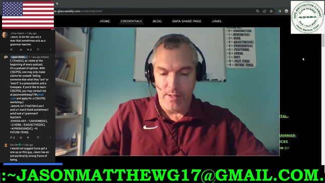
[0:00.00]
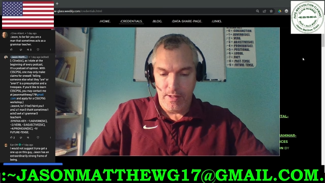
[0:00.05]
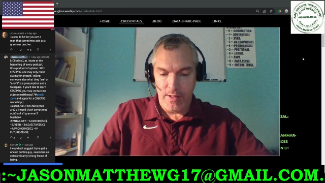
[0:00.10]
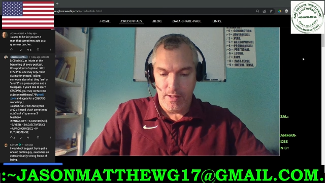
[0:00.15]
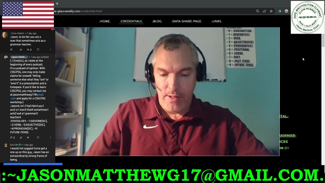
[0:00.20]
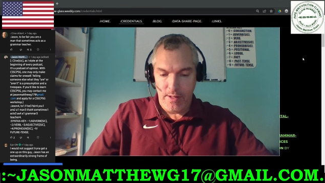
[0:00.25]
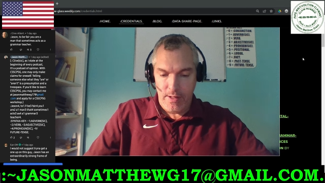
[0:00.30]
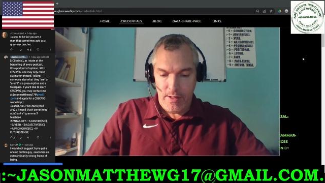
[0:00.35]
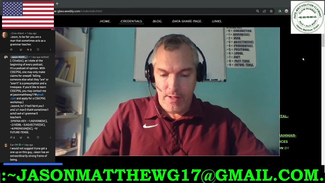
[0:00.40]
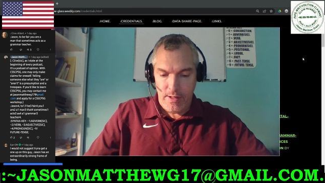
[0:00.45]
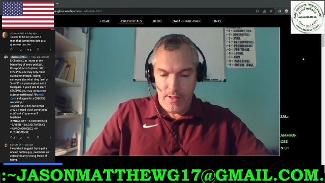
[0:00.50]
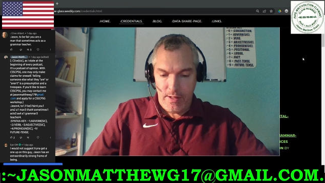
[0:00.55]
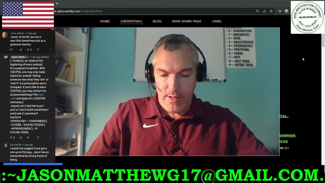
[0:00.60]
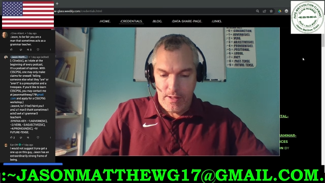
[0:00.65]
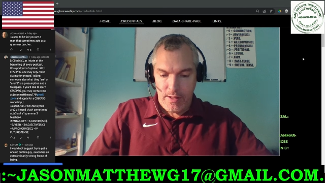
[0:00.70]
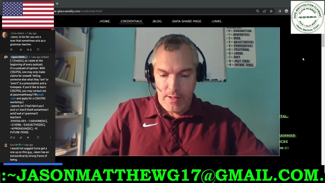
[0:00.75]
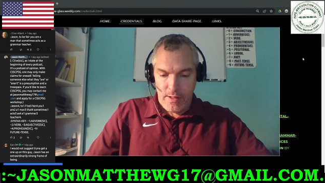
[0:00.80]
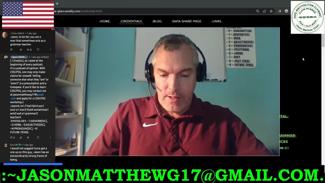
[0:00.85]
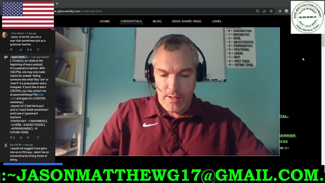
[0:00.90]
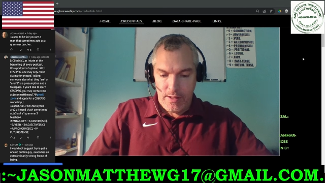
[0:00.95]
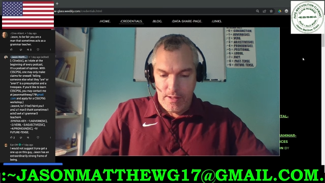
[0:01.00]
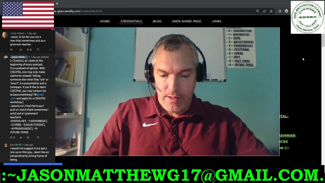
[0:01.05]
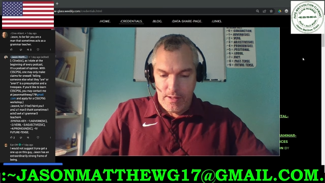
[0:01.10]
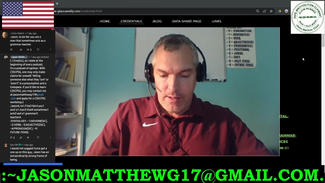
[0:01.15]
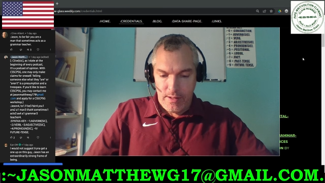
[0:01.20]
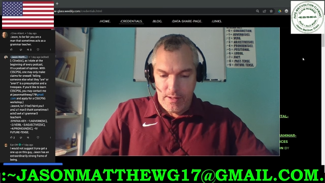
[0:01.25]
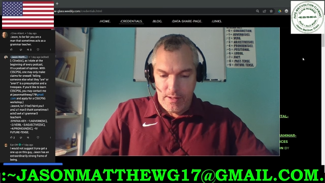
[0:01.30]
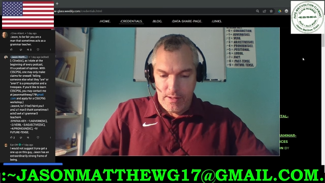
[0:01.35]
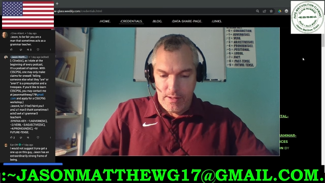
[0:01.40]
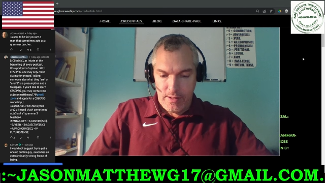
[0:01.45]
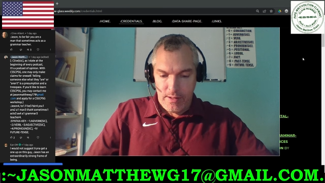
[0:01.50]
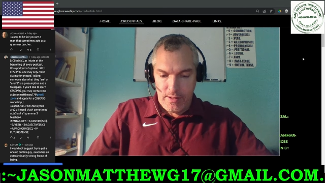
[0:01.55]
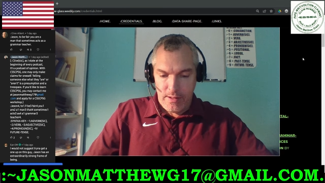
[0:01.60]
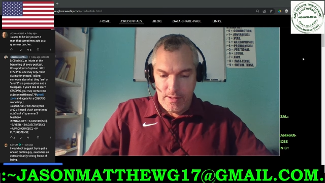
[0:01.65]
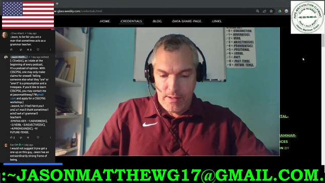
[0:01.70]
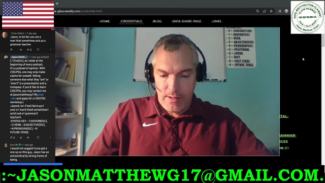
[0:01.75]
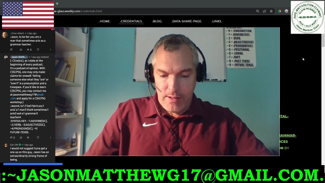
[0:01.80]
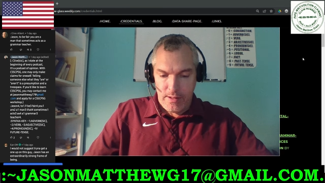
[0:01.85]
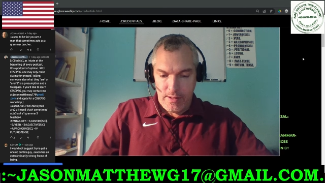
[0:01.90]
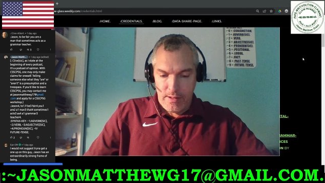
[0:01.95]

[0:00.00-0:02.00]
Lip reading: (no one is talking)